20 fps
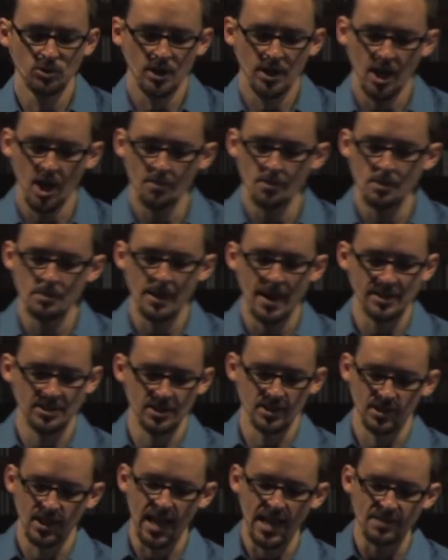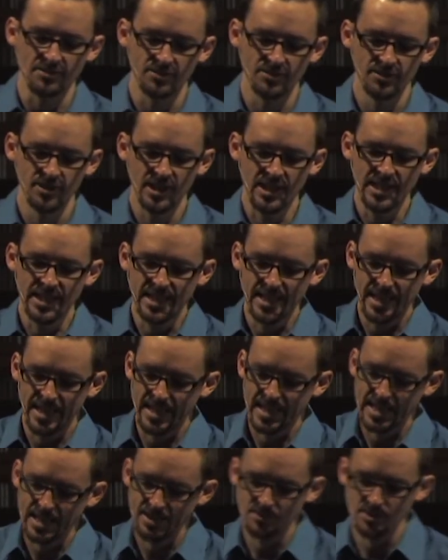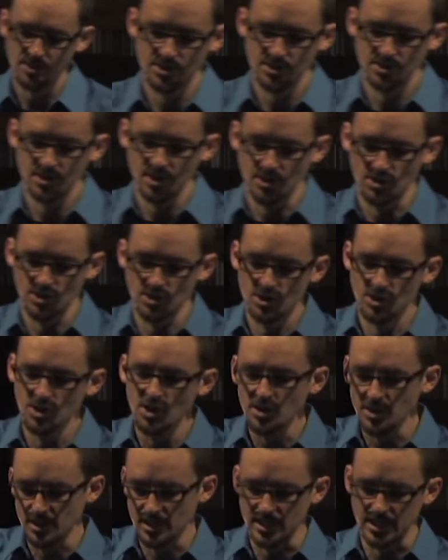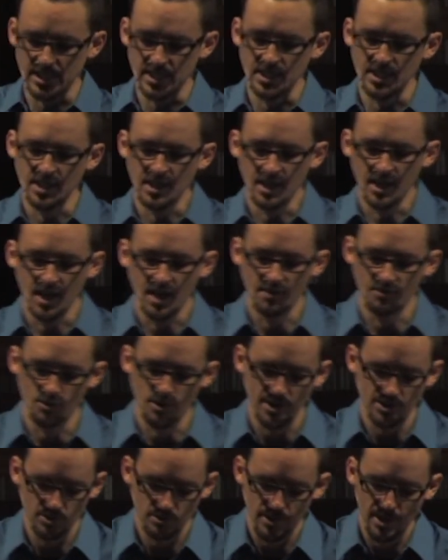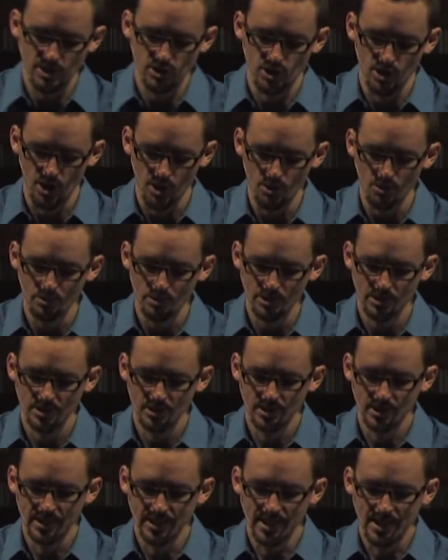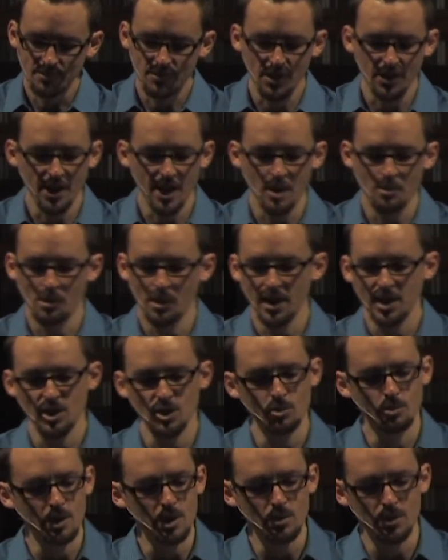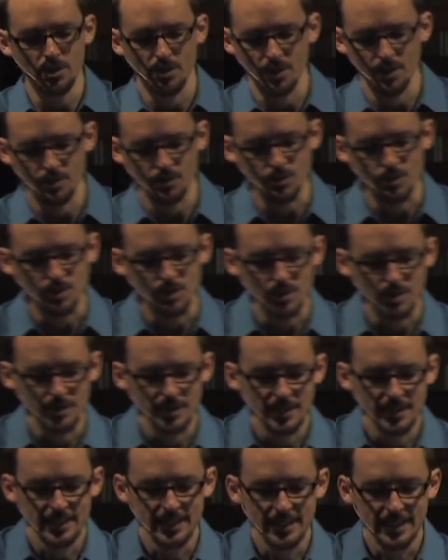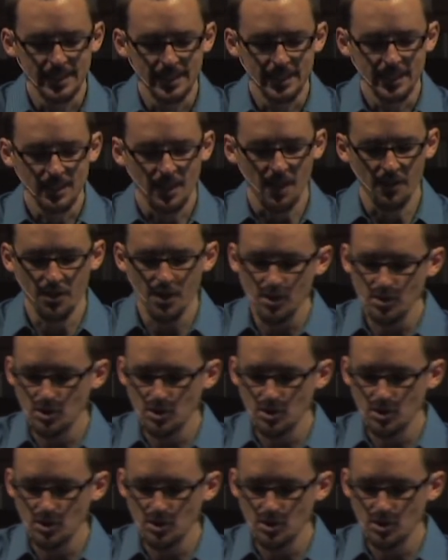for coming back to life, and us certainty of resurrection hope. Father, I pray you be with those God,